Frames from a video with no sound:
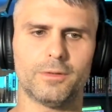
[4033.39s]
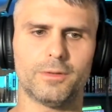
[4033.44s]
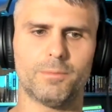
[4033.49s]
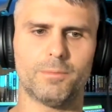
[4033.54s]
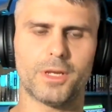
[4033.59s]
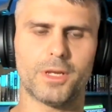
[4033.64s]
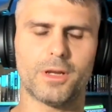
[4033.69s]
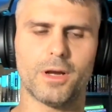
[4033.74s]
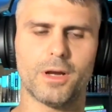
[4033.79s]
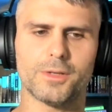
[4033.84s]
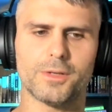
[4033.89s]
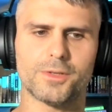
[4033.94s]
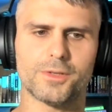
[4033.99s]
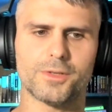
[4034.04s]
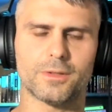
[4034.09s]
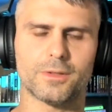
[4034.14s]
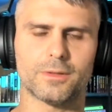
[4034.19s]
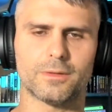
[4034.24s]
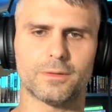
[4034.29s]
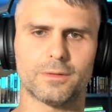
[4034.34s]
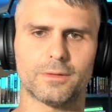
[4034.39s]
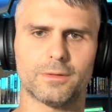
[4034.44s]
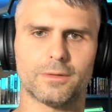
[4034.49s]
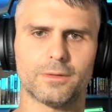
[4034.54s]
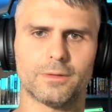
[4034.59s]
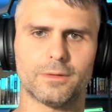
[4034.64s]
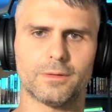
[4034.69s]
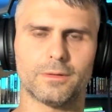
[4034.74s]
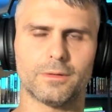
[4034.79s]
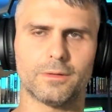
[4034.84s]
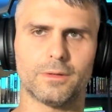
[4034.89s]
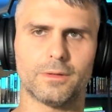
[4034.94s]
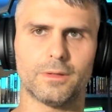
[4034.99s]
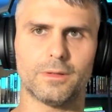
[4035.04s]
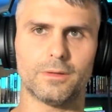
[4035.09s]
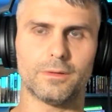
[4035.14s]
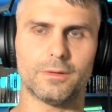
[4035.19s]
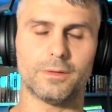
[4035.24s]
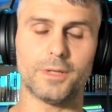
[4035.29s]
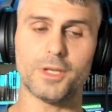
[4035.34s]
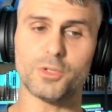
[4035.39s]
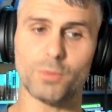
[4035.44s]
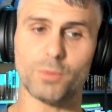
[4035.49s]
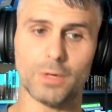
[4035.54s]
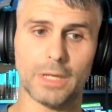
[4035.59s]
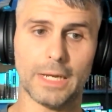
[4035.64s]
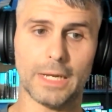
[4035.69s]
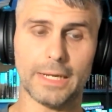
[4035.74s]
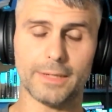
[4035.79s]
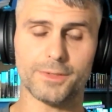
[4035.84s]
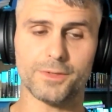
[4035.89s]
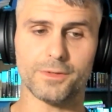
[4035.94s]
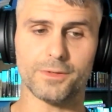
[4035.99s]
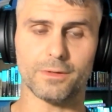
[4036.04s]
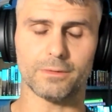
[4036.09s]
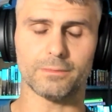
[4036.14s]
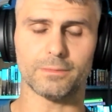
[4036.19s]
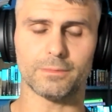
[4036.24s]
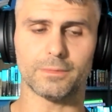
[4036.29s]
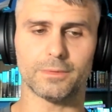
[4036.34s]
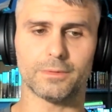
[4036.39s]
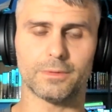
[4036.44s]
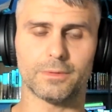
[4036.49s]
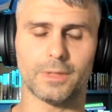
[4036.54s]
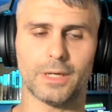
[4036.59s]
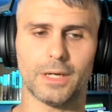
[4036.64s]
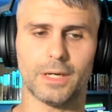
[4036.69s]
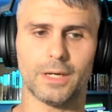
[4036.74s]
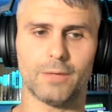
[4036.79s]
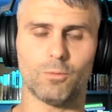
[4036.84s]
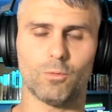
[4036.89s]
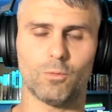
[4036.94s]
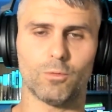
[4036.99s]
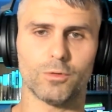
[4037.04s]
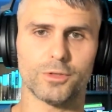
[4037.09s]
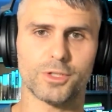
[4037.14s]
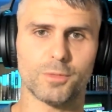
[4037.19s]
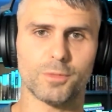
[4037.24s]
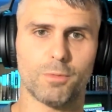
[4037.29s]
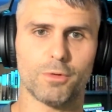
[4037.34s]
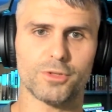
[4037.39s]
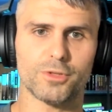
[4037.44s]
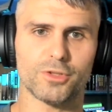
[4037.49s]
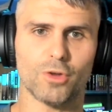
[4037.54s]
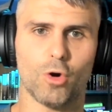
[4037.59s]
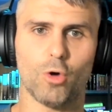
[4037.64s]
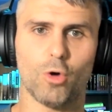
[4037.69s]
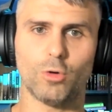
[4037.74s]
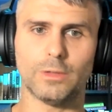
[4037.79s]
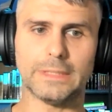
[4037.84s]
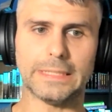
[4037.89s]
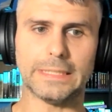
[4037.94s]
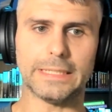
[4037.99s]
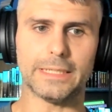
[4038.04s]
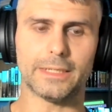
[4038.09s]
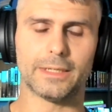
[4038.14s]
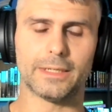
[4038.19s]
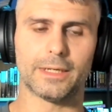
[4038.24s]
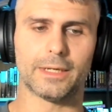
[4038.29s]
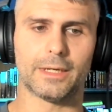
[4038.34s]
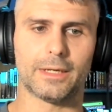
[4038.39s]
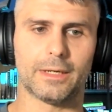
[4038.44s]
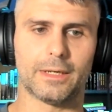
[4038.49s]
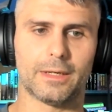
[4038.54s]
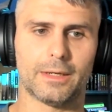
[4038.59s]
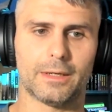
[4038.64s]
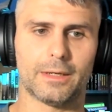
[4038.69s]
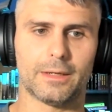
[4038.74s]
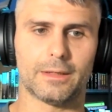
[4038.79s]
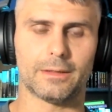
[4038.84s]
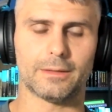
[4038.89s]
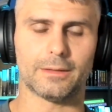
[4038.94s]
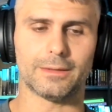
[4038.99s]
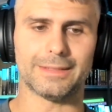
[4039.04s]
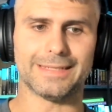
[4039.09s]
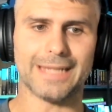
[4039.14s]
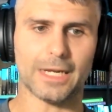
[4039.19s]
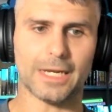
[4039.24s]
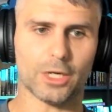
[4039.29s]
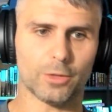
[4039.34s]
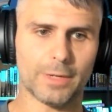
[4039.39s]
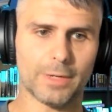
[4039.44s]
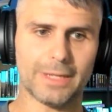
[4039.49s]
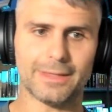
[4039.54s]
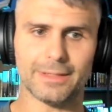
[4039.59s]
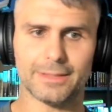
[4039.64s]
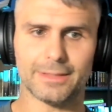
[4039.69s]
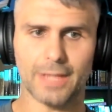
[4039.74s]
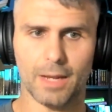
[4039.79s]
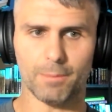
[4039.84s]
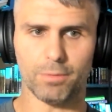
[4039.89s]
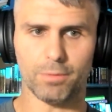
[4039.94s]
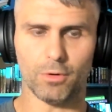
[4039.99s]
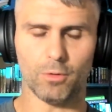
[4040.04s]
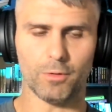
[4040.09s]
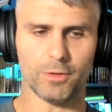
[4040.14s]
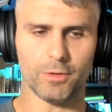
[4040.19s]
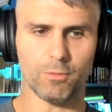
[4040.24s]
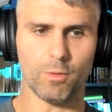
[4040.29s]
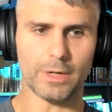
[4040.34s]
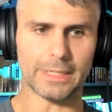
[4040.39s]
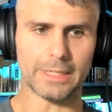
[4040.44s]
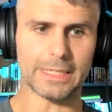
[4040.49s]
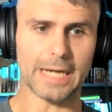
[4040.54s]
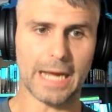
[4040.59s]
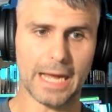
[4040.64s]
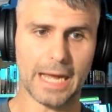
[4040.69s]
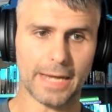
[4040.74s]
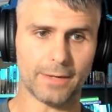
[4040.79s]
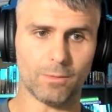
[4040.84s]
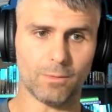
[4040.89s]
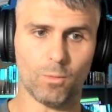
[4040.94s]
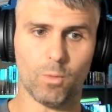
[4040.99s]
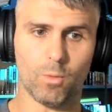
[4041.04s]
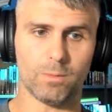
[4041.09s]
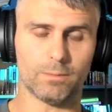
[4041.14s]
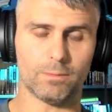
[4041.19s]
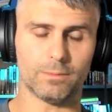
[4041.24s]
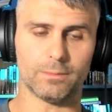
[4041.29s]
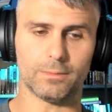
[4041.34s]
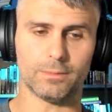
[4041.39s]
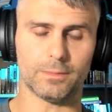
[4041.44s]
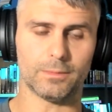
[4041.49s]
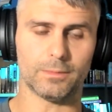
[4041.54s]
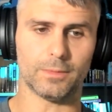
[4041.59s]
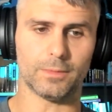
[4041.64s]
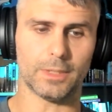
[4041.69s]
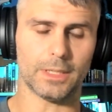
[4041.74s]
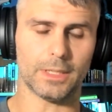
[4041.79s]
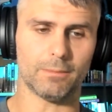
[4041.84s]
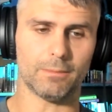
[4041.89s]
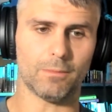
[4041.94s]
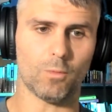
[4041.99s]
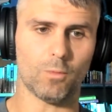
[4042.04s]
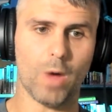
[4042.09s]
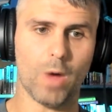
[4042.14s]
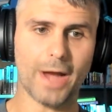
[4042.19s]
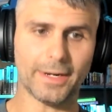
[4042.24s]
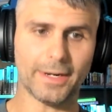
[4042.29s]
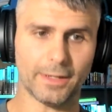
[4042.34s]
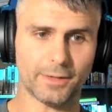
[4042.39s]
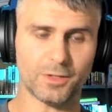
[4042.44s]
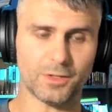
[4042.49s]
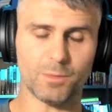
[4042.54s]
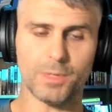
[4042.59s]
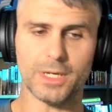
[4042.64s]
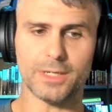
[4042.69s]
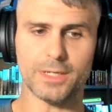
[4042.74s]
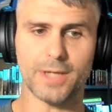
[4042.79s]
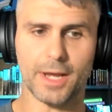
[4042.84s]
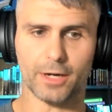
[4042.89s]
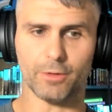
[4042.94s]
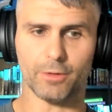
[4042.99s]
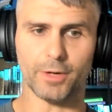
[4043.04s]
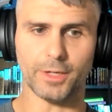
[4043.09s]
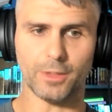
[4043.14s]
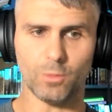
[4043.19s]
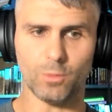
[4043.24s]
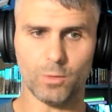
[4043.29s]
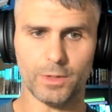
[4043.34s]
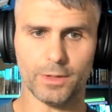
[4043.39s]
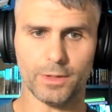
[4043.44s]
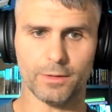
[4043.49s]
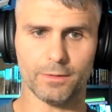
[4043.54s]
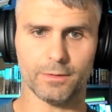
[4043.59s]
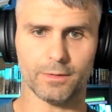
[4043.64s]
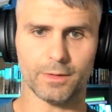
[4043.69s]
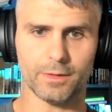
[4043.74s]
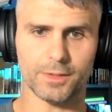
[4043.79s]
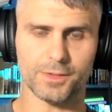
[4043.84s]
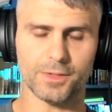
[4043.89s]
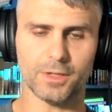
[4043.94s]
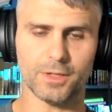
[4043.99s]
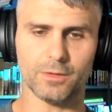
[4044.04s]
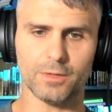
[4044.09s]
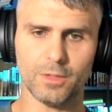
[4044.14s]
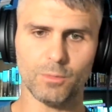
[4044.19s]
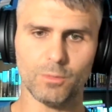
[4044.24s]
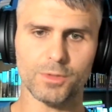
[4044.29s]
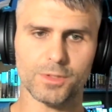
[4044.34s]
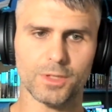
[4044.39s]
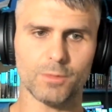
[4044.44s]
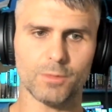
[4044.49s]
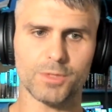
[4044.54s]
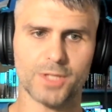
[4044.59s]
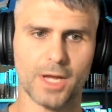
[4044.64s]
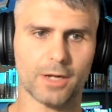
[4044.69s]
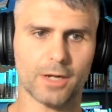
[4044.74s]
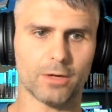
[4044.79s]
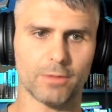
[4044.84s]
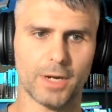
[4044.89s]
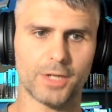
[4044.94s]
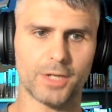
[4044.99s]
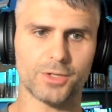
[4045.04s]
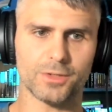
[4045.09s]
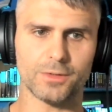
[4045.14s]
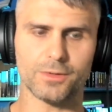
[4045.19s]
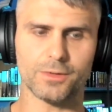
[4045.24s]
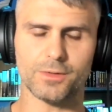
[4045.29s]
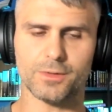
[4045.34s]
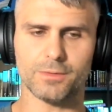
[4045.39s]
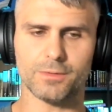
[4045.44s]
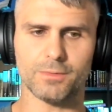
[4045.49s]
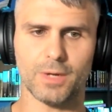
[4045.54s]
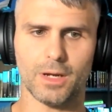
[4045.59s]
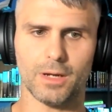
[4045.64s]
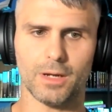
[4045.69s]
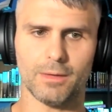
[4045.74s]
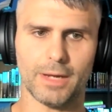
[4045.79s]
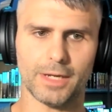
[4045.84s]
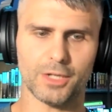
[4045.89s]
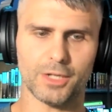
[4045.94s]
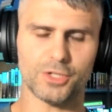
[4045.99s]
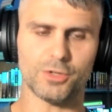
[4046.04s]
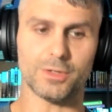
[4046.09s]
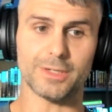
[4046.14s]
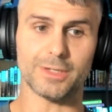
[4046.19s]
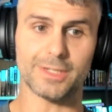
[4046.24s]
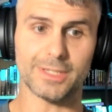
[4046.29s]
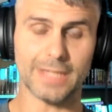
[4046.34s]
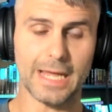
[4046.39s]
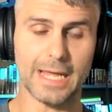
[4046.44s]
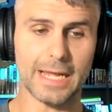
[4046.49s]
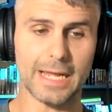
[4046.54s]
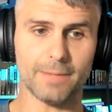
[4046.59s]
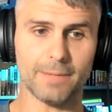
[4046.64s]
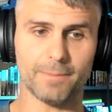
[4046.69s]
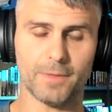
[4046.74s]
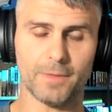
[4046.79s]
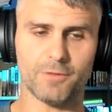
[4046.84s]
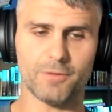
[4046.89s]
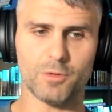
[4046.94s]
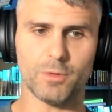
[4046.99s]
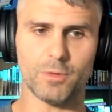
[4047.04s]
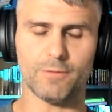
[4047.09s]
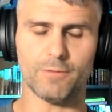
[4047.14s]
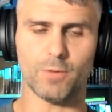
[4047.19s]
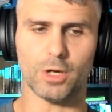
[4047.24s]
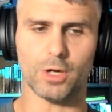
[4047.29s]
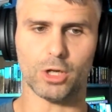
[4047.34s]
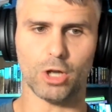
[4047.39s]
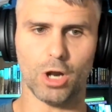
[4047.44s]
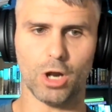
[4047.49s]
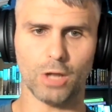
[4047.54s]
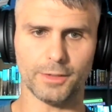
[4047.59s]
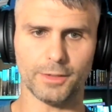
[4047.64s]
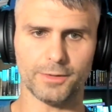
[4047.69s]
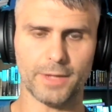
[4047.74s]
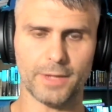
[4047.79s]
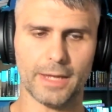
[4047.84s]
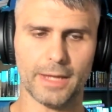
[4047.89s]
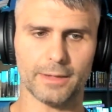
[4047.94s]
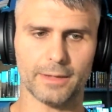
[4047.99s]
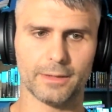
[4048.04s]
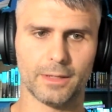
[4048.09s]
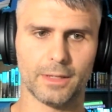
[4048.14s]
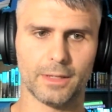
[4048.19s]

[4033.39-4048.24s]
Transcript: Because the Israelites were supposed to only decorate the temple with what God wanted it to be decorated with, because there was decorations, I guess you could say, if you want to call it that,